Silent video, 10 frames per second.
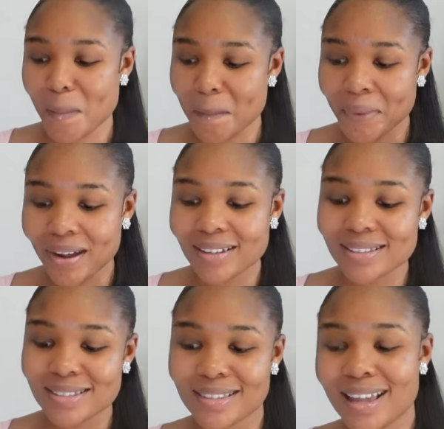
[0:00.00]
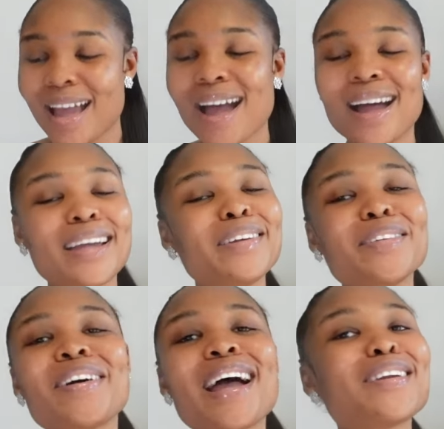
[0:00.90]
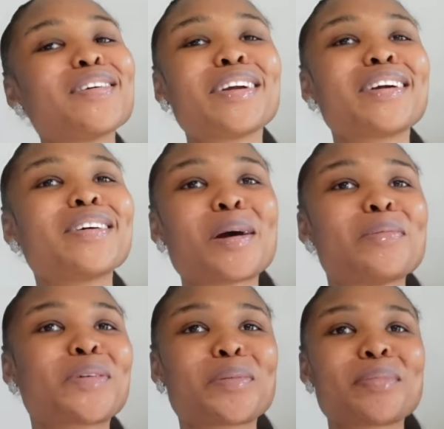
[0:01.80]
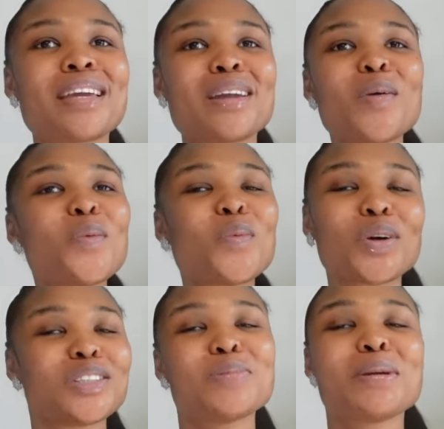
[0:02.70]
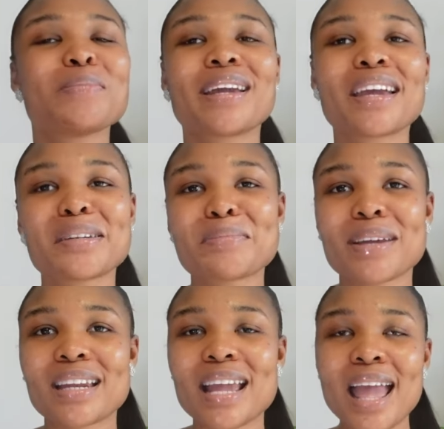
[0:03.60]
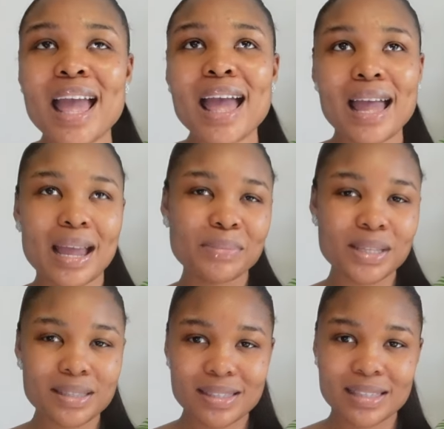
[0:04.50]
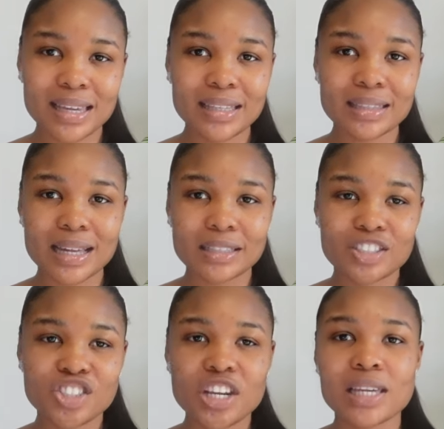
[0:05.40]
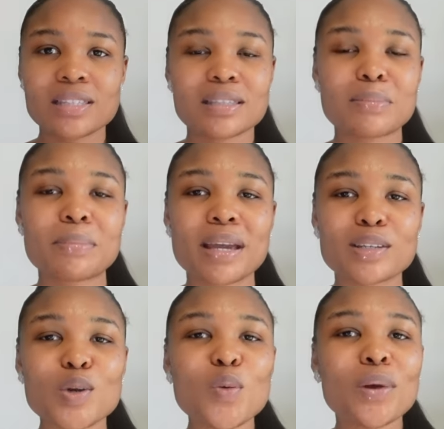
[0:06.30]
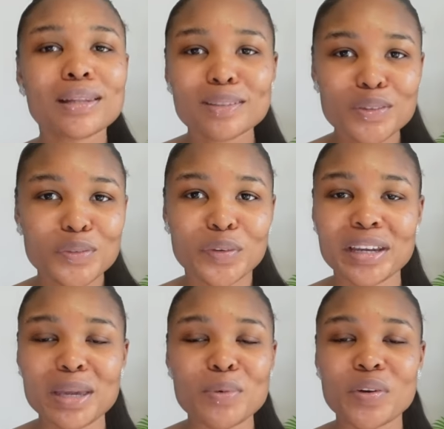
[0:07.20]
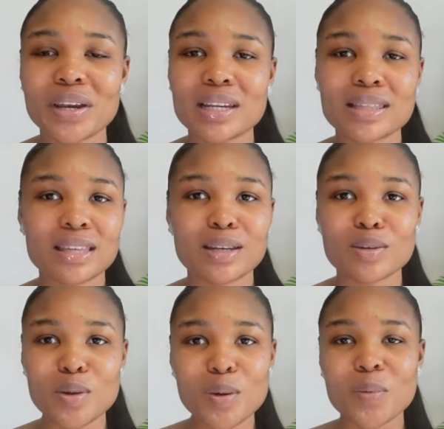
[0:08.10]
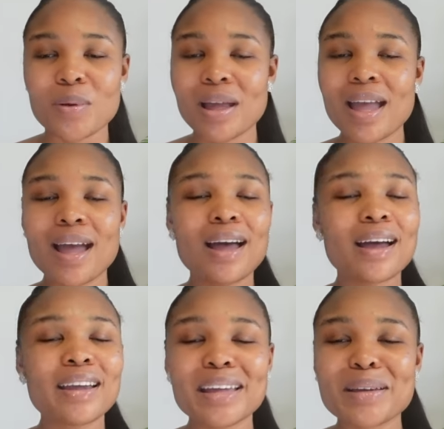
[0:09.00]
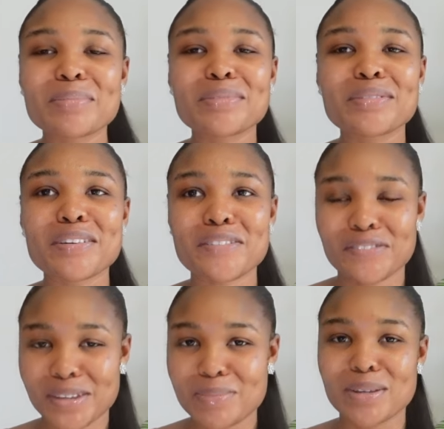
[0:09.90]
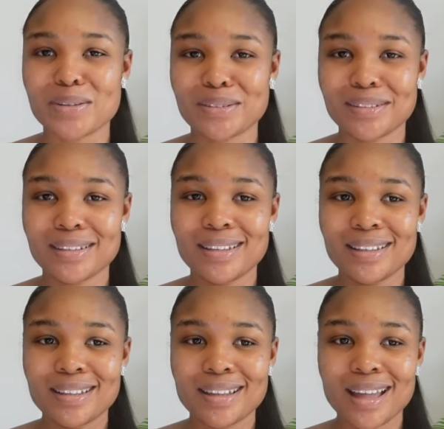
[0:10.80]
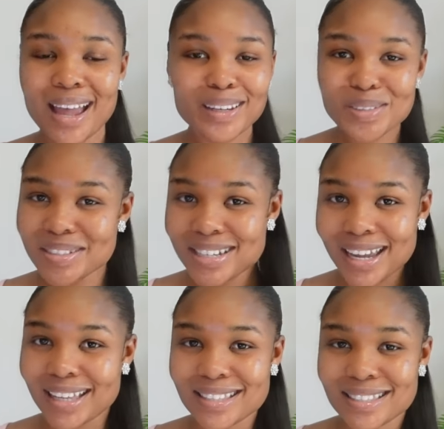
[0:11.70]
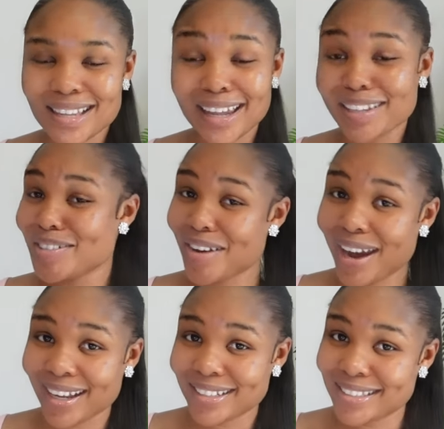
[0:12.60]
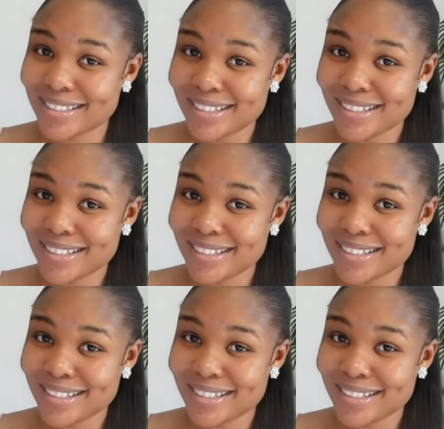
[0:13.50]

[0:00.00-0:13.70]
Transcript: Pause. I know, I know you're gonna come for me. What do you mean by get a man? I'm not saying that chase the man, go and look for him or anything. No, I am a female. I don't chase, I attract.